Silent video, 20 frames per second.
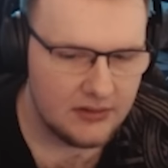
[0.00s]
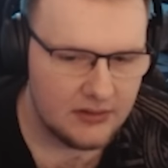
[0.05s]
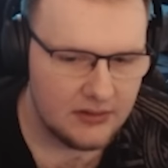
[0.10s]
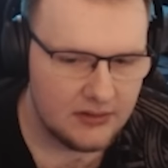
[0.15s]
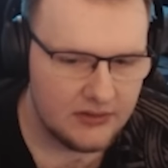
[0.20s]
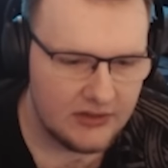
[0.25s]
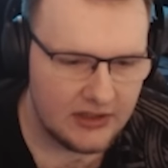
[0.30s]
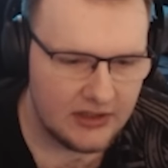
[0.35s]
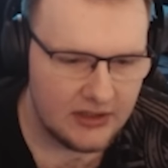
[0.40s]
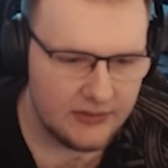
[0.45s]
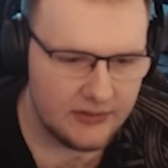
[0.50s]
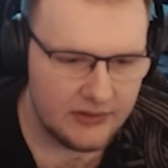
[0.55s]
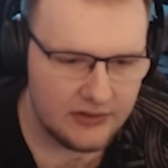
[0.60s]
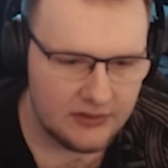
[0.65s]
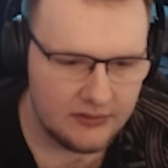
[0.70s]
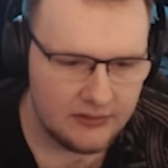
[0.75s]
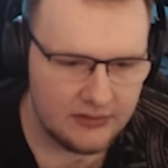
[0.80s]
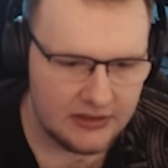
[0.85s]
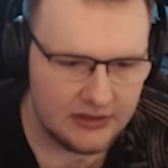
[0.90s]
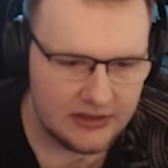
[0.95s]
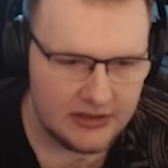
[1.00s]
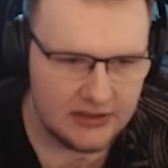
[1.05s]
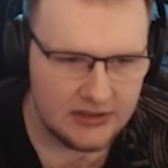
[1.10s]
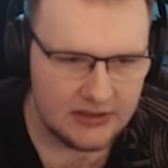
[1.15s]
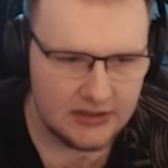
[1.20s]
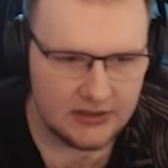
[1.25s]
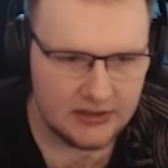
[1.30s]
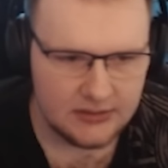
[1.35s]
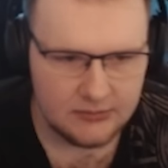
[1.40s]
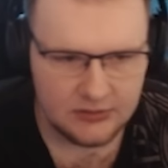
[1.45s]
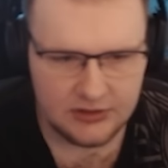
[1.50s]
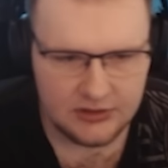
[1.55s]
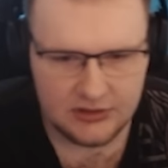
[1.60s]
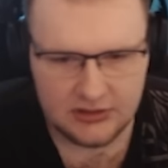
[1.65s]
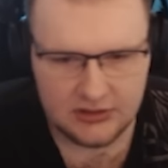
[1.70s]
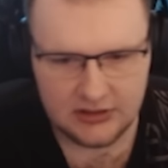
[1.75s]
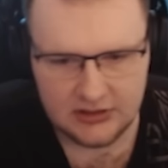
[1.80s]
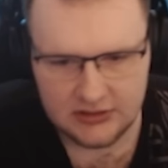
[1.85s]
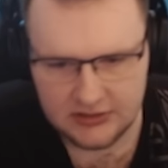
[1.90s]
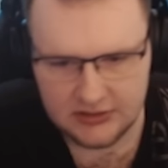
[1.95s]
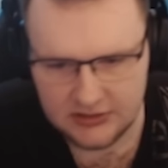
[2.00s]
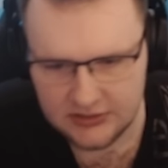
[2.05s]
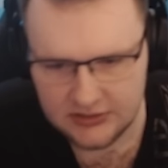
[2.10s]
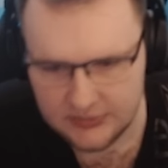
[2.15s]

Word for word: Seraphs is a very, um, what do you call it,